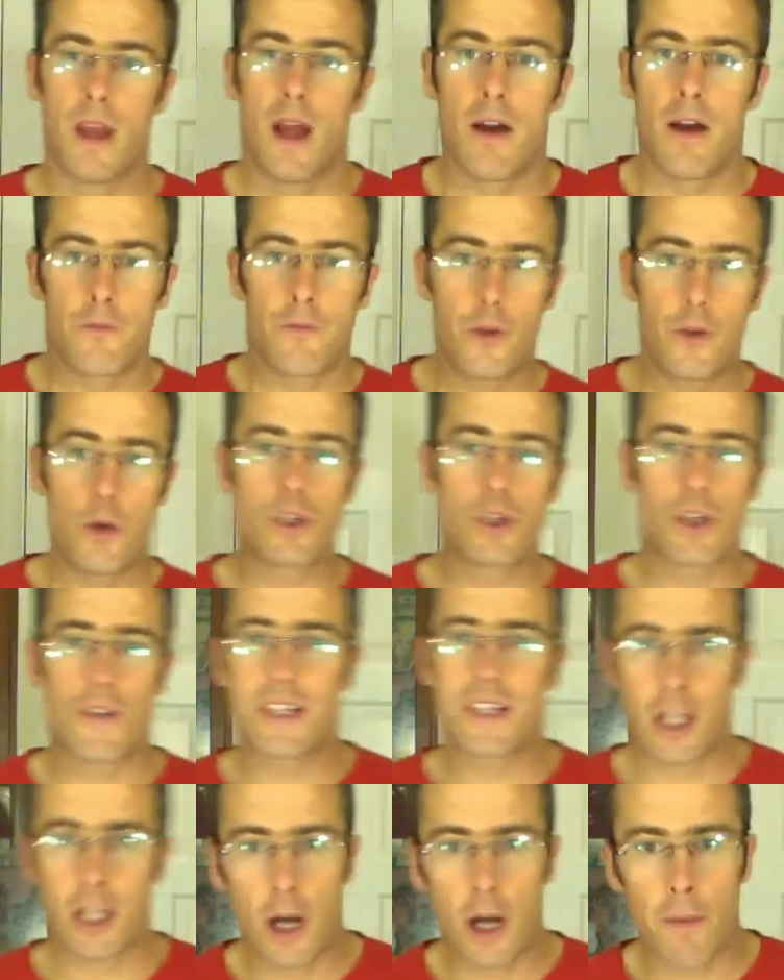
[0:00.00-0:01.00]
Future, there's
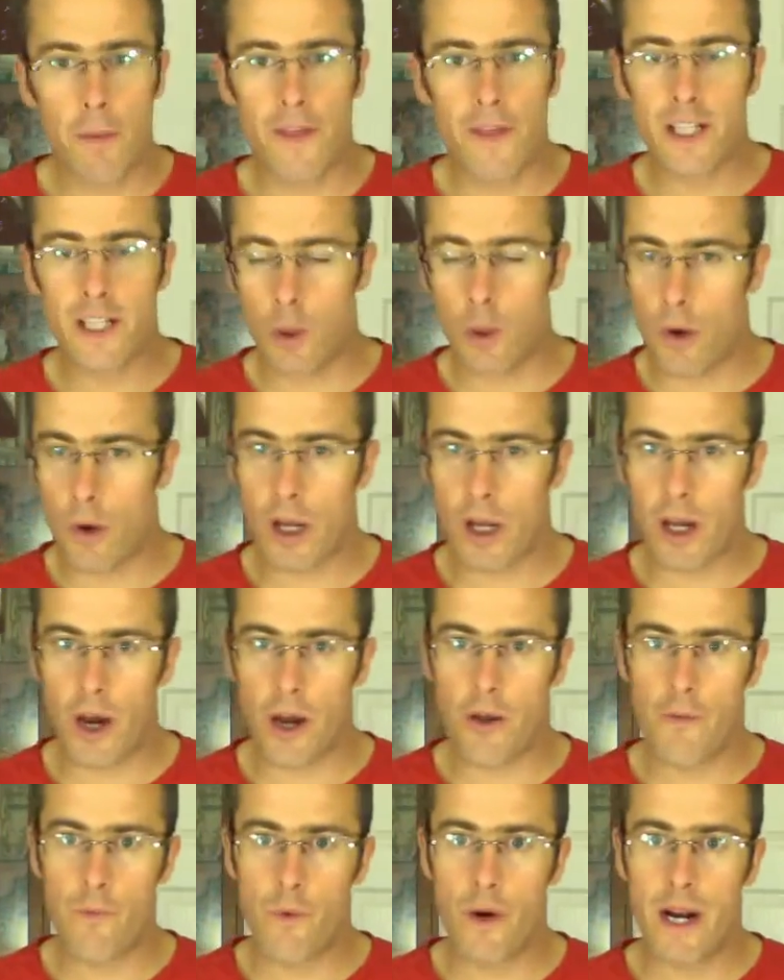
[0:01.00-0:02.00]
a couple of things I want to kind
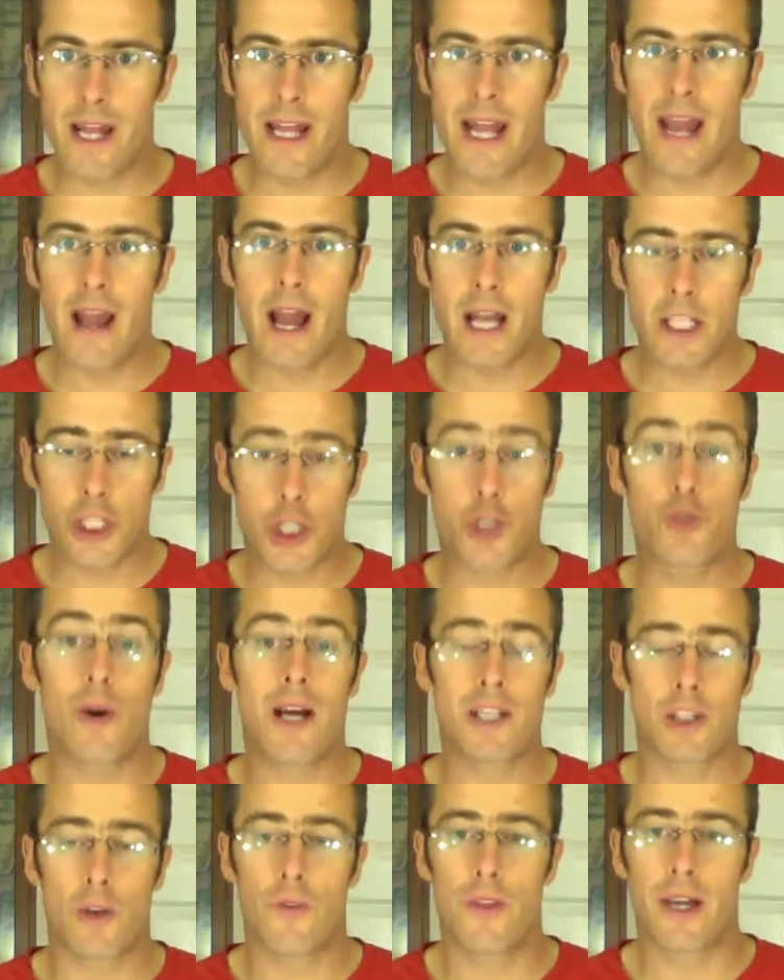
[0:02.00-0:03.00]
of really stress
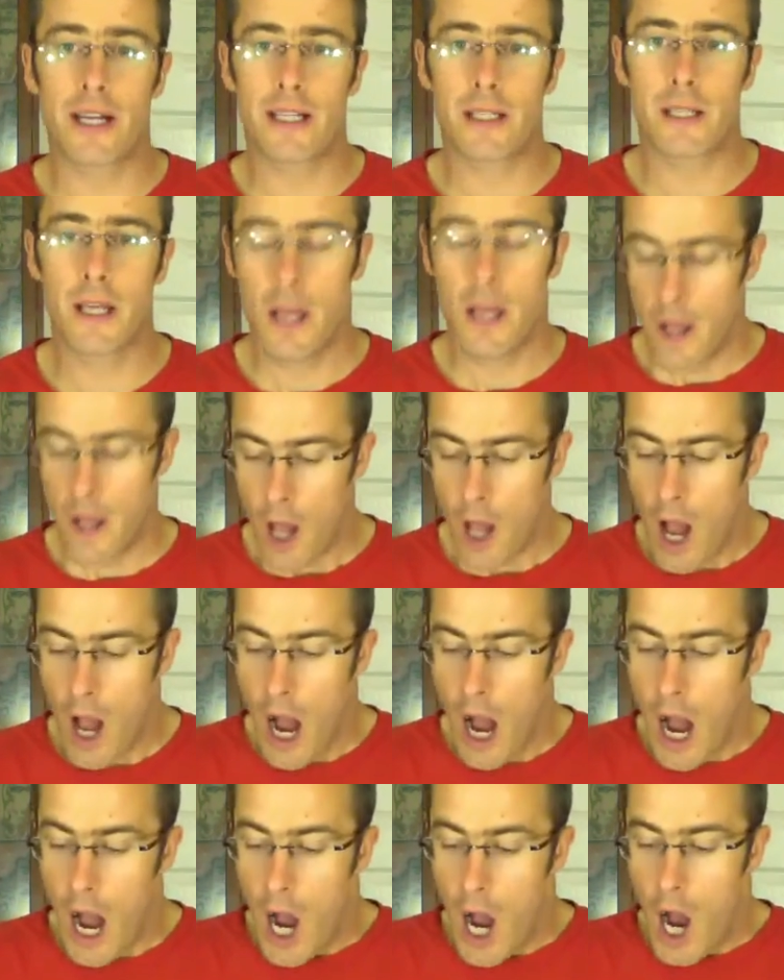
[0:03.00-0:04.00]
on this,
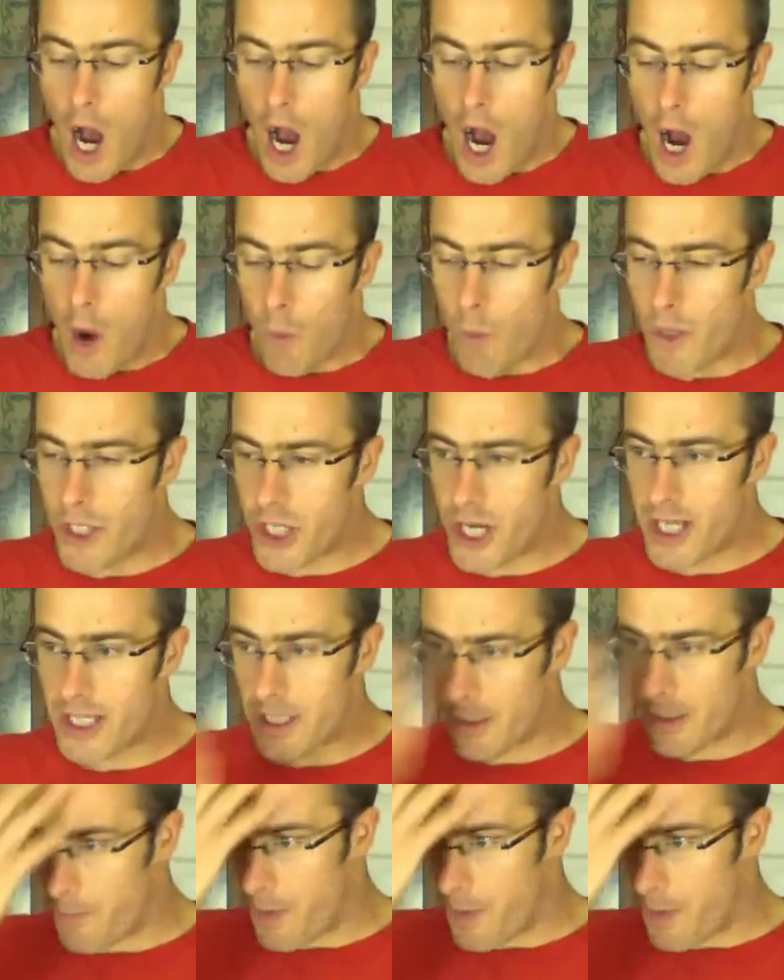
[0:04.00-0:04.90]
which is,